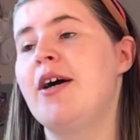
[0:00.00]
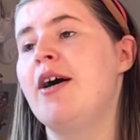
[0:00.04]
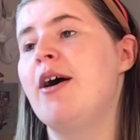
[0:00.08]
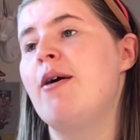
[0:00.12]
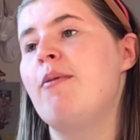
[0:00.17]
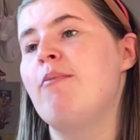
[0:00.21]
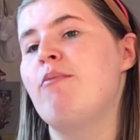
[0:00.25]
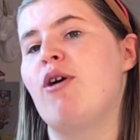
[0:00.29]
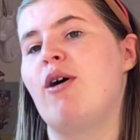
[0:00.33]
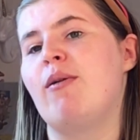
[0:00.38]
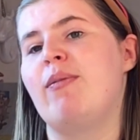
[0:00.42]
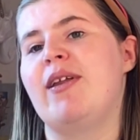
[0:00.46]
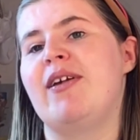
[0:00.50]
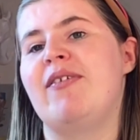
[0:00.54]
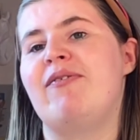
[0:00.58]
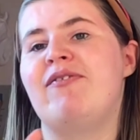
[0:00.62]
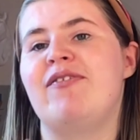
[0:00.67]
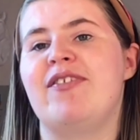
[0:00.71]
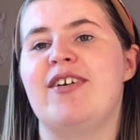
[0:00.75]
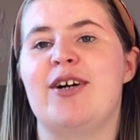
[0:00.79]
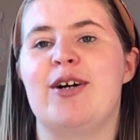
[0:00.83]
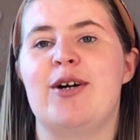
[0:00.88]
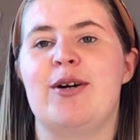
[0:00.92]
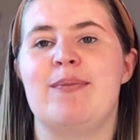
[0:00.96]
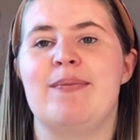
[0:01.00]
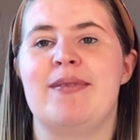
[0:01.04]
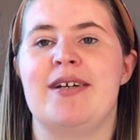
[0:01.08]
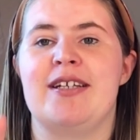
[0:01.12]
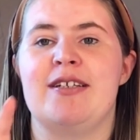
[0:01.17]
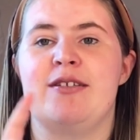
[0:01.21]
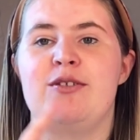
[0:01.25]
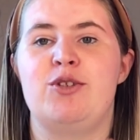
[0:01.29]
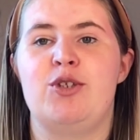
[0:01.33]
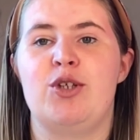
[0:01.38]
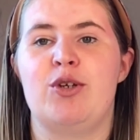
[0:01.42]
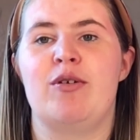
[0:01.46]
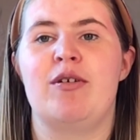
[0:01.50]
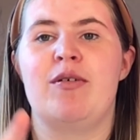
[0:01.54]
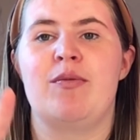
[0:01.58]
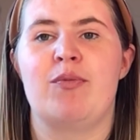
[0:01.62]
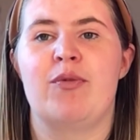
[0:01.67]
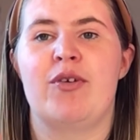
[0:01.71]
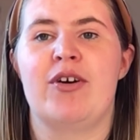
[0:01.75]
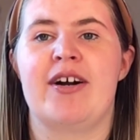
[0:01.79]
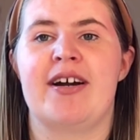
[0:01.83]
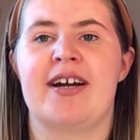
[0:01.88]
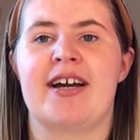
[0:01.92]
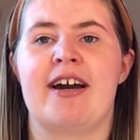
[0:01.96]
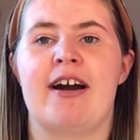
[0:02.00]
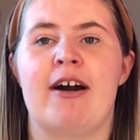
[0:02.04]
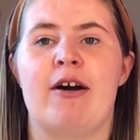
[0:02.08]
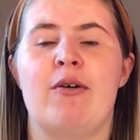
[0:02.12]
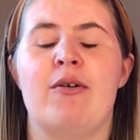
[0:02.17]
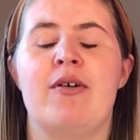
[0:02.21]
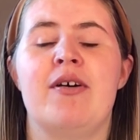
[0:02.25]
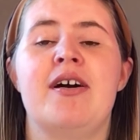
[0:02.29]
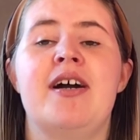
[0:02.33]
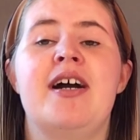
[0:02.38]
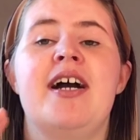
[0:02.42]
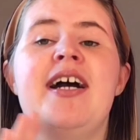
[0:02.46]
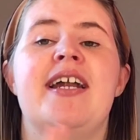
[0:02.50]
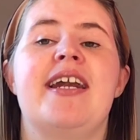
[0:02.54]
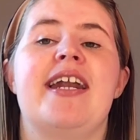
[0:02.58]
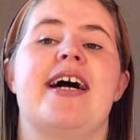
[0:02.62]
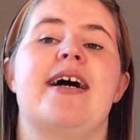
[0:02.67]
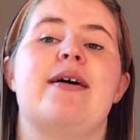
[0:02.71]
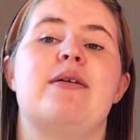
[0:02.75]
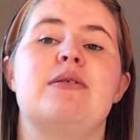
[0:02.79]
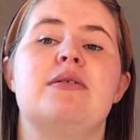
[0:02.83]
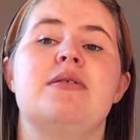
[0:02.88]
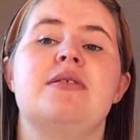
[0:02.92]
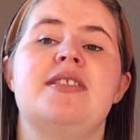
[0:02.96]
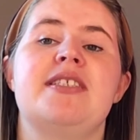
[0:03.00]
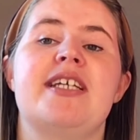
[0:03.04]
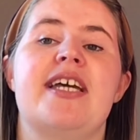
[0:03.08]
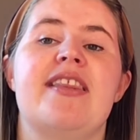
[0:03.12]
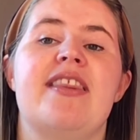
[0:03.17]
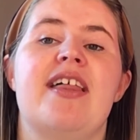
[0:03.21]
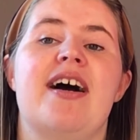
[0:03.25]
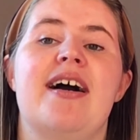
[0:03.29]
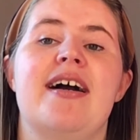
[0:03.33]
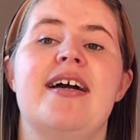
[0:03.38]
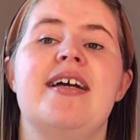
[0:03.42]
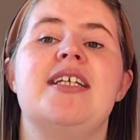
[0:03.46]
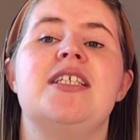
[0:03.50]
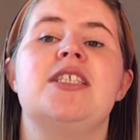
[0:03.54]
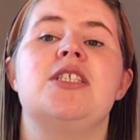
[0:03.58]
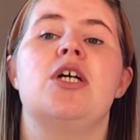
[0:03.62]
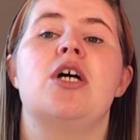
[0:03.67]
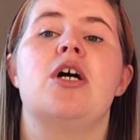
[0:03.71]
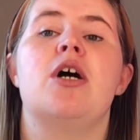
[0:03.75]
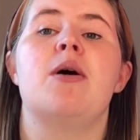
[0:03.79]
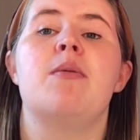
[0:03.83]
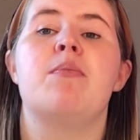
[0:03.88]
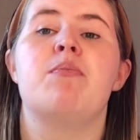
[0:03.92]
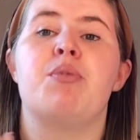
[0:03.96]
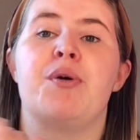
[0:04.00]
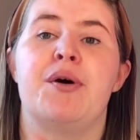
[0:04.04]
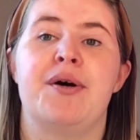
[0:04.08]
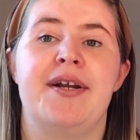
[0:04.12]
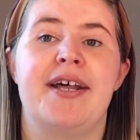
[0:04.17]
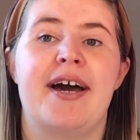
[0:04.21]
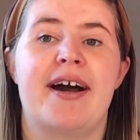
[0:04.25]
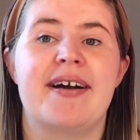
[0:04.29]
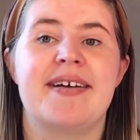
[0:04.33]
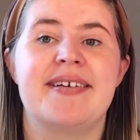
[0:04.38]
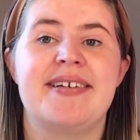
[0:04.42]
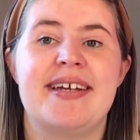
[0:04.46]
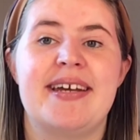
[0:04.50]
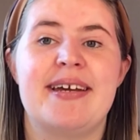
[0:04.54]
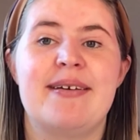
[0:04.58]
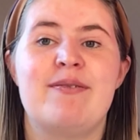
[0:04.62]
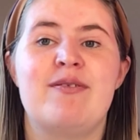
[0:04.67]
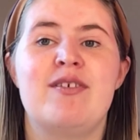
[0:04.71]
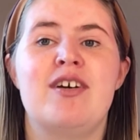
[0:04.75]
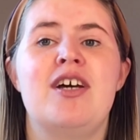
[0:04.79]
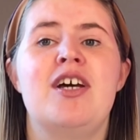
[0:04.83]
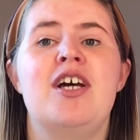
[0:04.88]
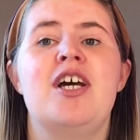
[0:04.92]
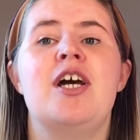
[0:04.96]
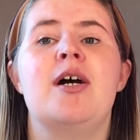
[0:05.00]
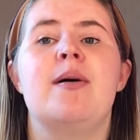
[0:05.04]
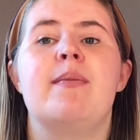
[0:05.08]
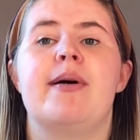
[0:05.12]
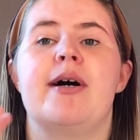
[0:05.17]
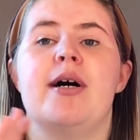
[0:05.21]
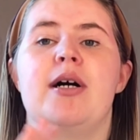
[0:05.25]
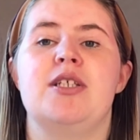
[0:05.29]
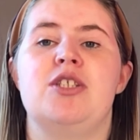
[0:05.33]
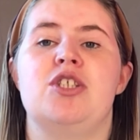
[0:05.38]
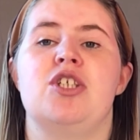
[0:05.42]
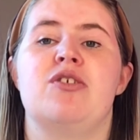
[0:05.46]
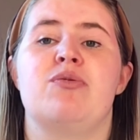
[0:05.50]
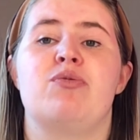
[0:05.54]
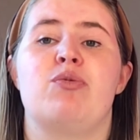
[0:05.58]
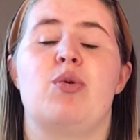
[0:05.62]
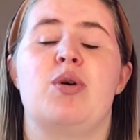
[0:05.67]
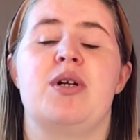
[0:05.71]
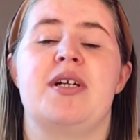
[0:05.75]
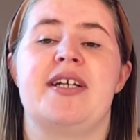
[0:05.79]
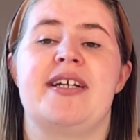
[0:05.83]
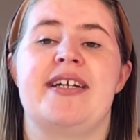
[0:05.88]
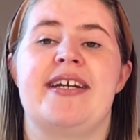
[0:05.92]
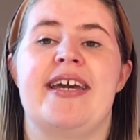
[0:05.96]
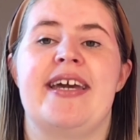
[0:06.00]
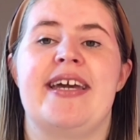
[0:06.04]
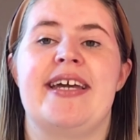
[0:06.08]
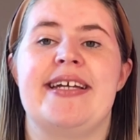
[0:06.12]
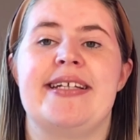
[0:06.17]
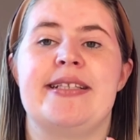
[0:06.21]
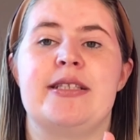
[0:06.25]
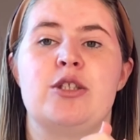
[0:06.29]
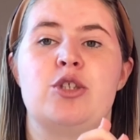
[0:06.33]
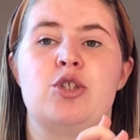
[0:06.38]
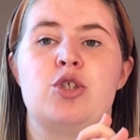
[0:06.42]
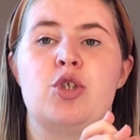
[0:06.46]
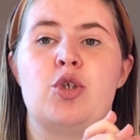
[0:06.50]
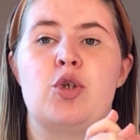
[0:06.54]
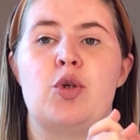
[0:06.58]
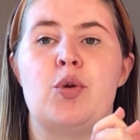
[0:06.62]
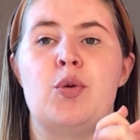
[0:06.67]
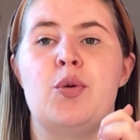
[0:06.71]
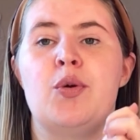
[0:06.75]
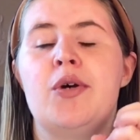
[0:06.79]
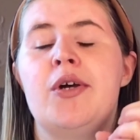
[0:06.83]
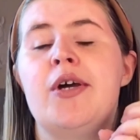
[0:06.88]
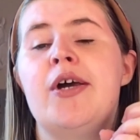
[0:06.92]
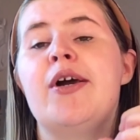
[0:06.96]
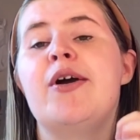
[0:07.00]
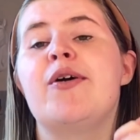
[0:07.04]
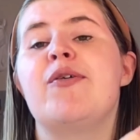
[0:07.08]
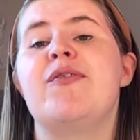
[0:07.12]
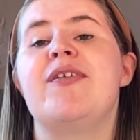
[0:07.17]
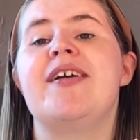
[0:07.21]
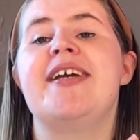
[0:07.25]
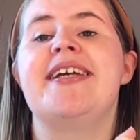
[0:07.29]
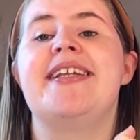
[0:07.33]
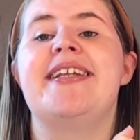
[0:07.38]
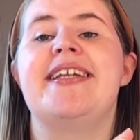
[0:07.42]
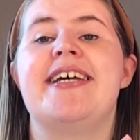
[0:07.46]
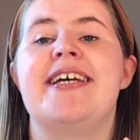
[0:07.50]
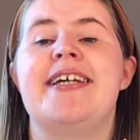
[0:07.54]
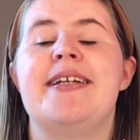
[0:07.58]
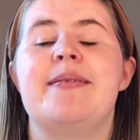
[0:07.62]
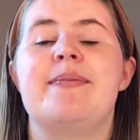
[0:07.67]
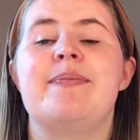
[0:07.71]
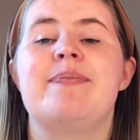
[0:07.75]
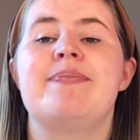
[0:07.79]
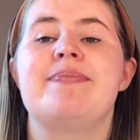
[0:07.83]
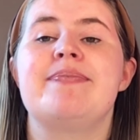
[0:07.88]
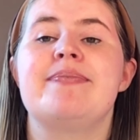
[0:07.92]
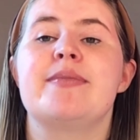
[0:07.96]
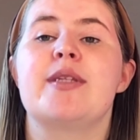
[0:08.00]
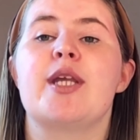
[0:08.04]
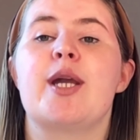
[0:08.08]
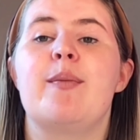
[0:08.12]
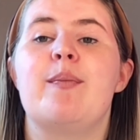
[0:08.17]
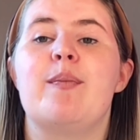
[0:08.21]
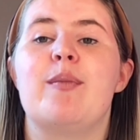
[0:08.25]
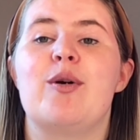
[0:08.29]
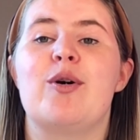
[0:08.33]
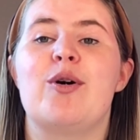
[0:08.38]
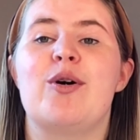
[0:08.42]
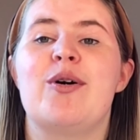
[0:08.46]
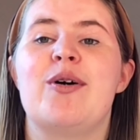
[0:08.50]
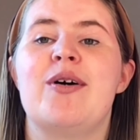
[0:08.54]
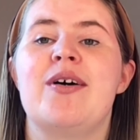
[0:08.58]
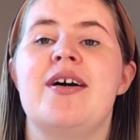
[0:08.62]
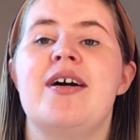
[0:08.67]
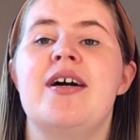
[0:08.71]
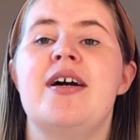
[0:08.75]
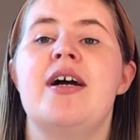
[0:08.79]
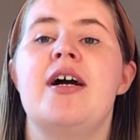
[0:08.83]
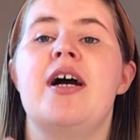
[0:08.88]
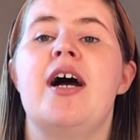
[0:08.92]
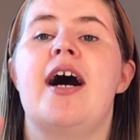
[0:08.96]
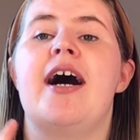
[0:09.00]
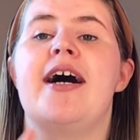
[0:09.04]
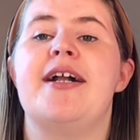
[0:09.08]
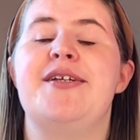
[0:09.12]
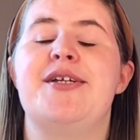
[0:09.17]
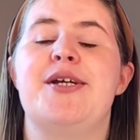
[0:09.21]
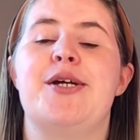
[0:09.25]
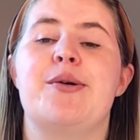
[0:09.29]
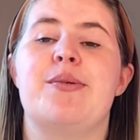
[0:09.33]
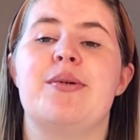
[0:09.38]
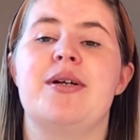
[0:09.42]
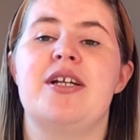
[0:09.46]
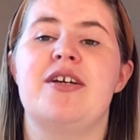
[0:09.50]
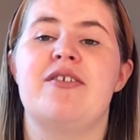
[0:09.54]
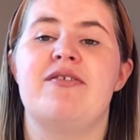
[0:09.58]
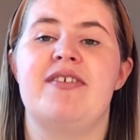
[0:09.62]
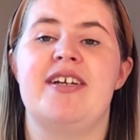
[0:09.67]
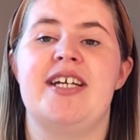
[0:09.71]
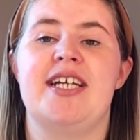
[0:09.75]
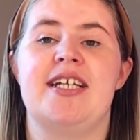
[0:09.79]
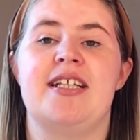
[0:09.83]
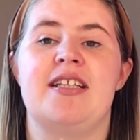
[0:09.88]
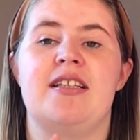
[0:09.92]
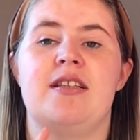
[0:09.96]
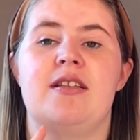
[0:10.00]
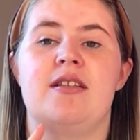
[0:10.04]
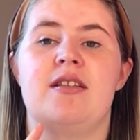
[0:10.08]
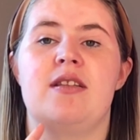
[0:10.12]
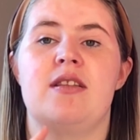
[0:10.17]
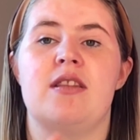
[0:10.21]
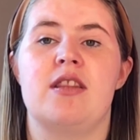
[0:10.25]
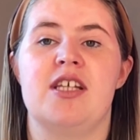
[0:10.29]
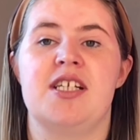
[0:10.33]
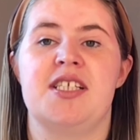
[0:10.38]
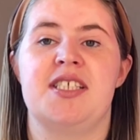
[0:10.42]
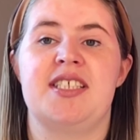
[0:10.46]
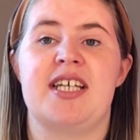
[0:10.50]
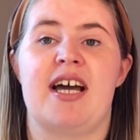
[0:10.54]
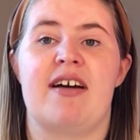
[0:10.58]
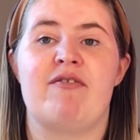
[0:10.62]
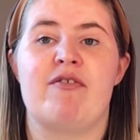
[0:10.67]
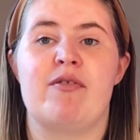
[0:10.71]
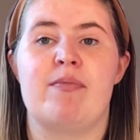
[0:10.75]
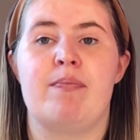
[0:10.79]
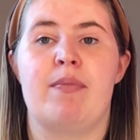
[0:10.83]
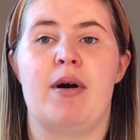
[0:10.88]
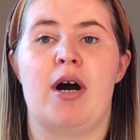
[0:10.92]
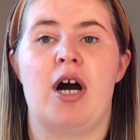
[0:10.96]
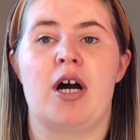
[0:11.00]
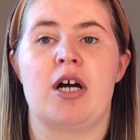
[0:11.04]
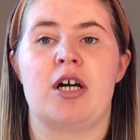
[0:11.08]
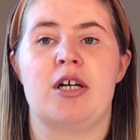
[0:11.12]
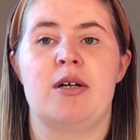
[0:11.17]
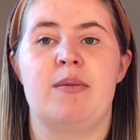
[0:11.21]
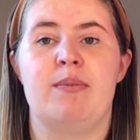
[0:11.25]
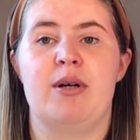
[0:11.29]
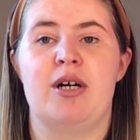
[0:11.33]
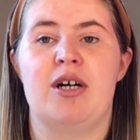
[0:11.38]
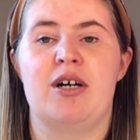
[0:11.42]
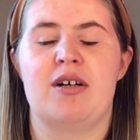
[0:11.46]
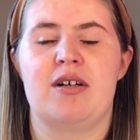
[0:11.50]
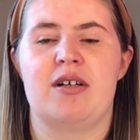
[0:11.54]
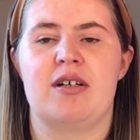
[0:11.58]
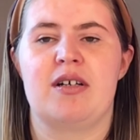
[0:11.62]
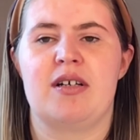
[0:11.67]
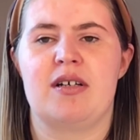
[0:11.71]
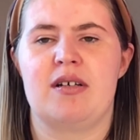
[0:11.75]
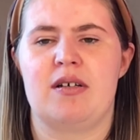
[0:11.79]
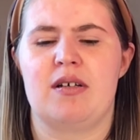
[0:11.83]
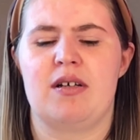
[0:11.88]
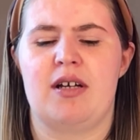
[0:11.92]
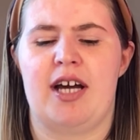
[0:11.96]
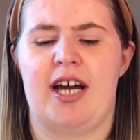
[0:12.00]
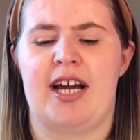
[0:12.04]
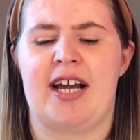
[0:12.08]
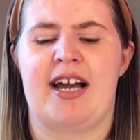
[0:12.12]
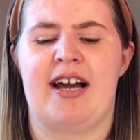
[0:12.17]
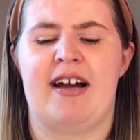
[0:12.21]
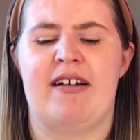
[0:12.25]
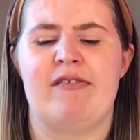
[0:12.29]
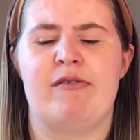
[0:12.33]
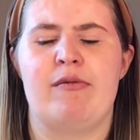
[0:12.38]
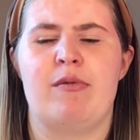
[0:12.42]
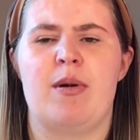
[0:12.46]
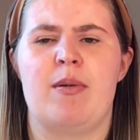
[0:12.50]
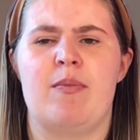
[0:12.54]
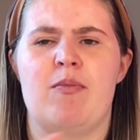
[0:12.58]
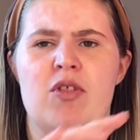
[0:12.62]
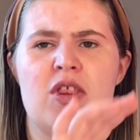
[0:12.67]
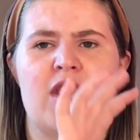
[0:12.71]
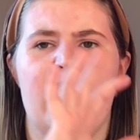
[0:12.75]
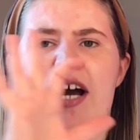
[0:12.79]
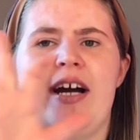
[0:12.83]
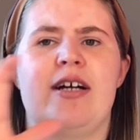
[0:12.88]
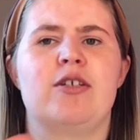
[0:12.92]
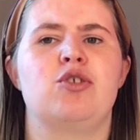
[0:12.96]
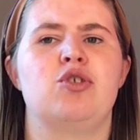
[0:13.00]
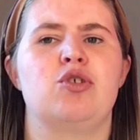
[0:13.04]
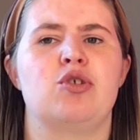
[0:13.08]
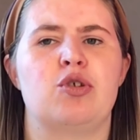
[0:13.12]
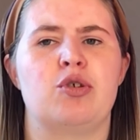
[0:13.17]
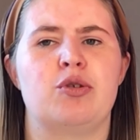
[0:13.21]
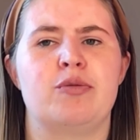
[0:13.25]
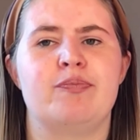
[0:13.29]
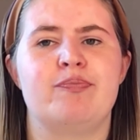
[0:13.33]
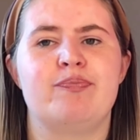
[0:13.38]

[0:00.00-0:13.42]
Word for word: probably filming, doing workout. Now I will say that is productive, but I just want to get into reading more. I do want to read the Saffron Barker book. I can't remember the actual